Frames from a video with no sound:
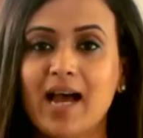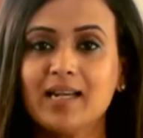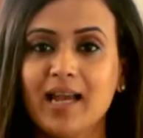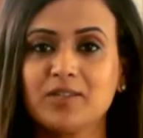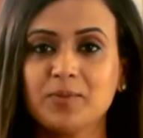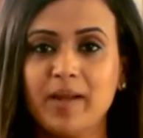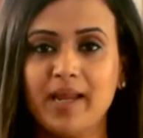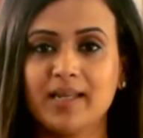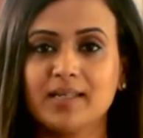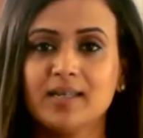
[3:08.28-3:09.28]
I'd like to
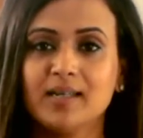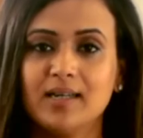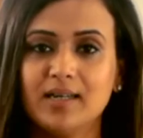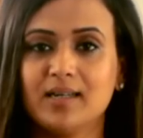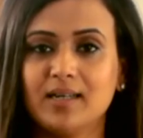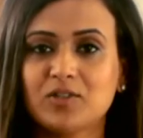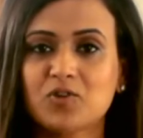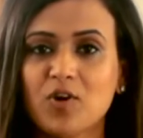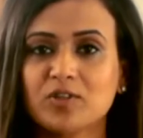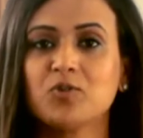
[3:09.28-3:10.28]
make a
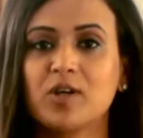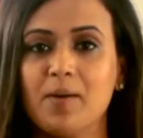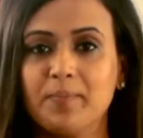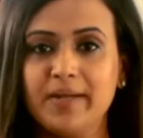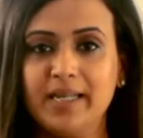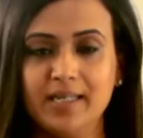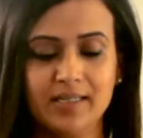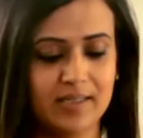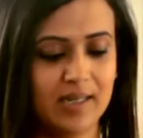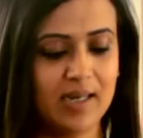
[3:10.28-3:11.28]
sauce to accompany
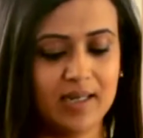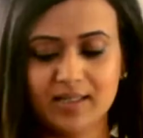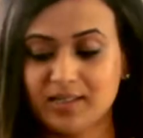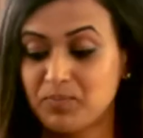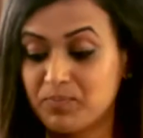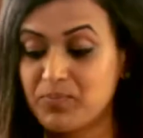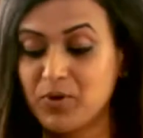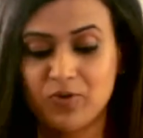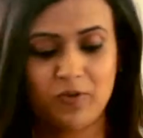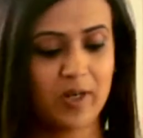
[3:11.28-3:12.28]
this
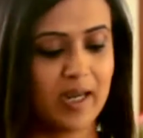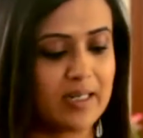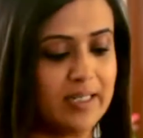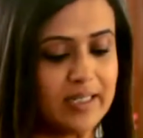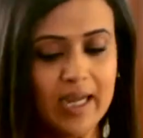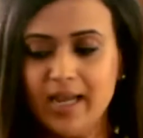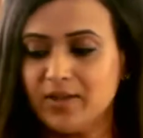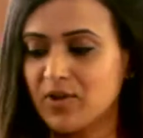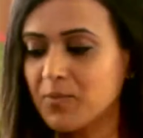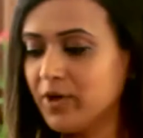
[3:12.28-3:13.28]
beautiful cutlet.
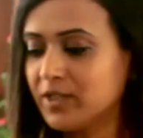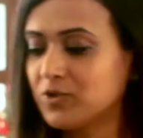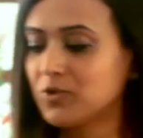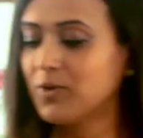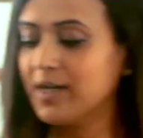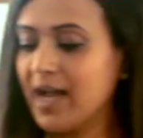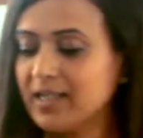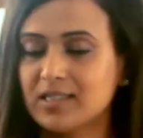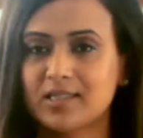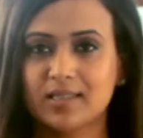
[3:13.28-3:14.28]
So I'm going to do a
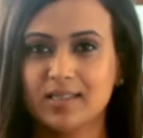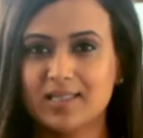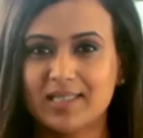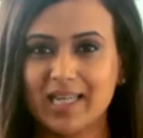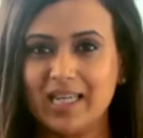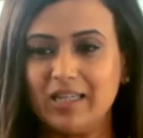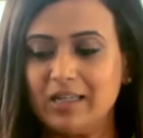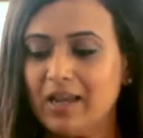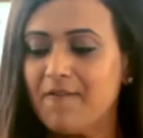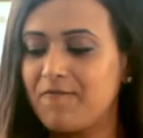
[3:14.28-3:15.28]
nice sticky
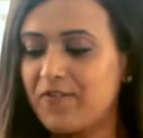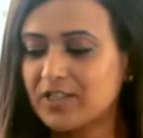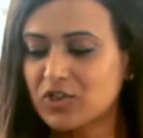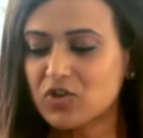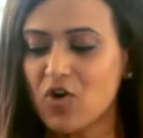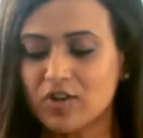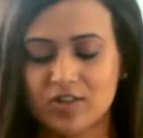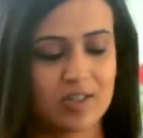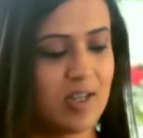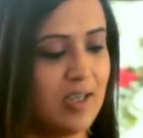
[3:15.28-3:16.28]
fish
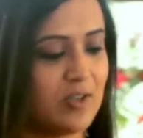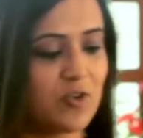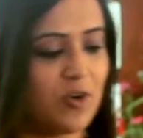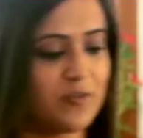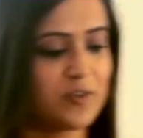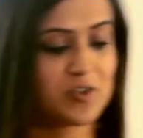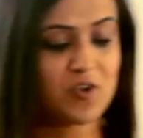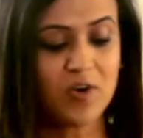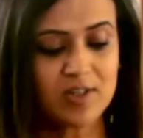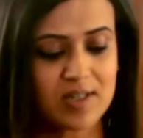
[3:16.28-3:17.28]
sauce, sort of a
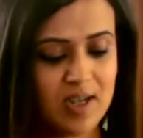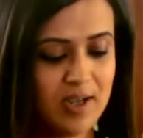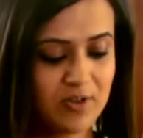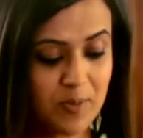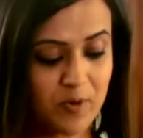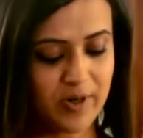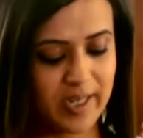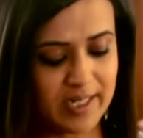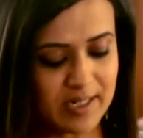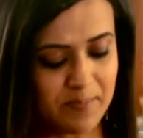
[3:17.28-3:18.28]
sauce. So I'm going to
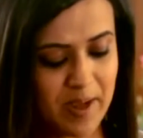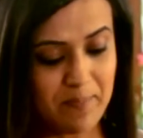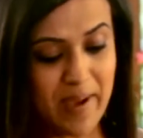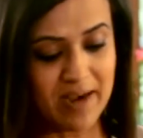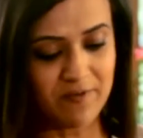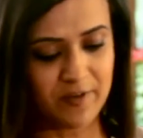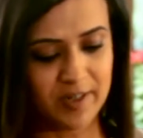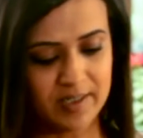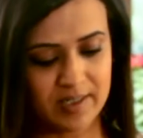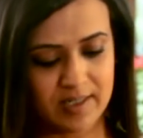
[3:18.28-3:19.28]
heat up my pan
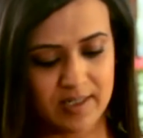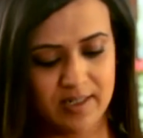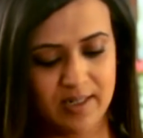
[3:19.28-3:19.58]
first,